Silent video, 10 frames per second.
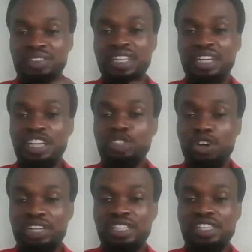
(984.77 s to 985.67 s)
The real
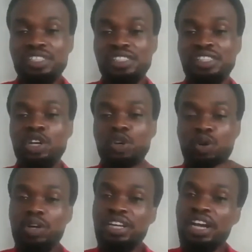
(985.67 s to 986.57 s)
journey is
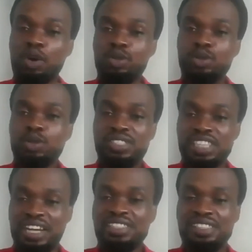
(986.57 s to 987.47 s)
knowing how to
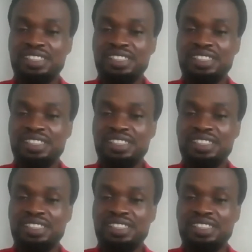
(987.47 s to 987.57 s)
start.